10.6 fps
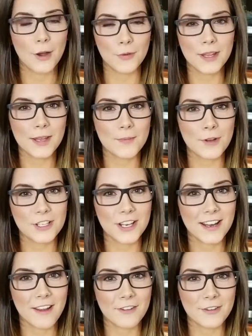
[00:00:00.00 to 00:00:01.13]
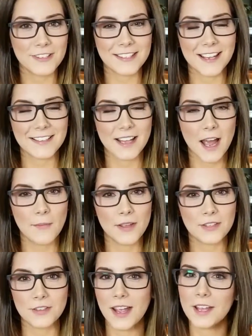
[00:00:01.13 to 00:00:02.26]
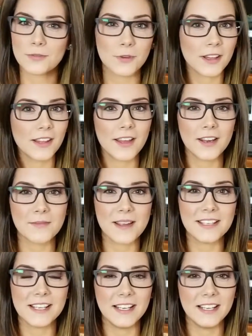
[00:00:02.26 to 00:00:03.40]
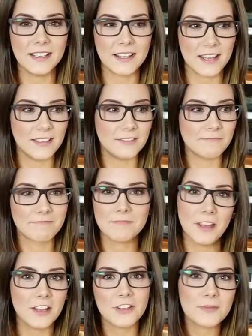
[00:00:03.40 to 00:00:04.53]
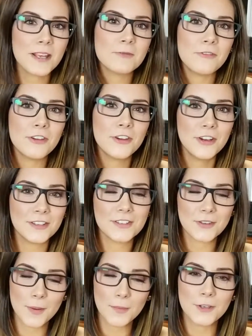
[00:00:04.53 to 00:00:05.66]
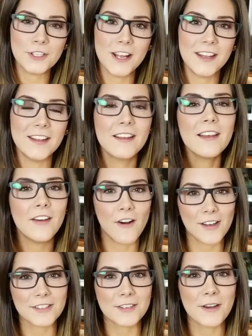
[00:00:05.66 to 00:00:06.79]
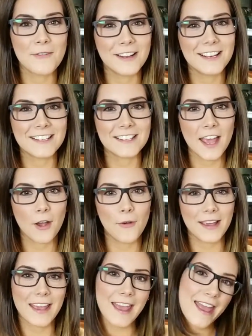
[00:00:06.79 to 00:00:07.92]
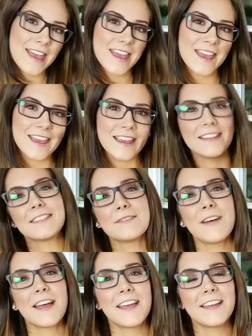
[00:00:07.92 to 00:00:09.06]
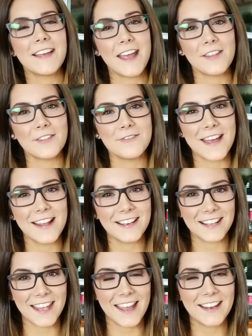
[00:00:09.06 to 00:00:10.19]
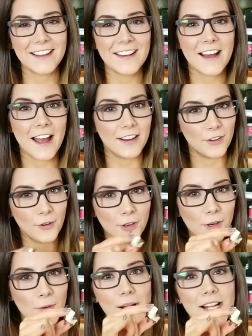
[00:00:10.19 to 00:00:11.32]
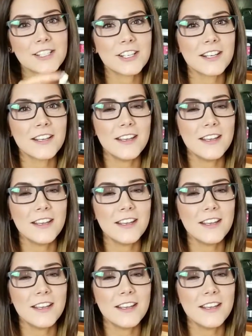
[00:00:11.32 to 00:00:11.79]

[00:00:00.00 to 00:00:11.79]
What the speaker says: really appreciate everyone's nice comments. You guys really light up my day, and it just makes me feel good, so I appreciate it. Also, I wanted to say a quick "Hey" to my Aunt Luann in Canada. I know you're watching,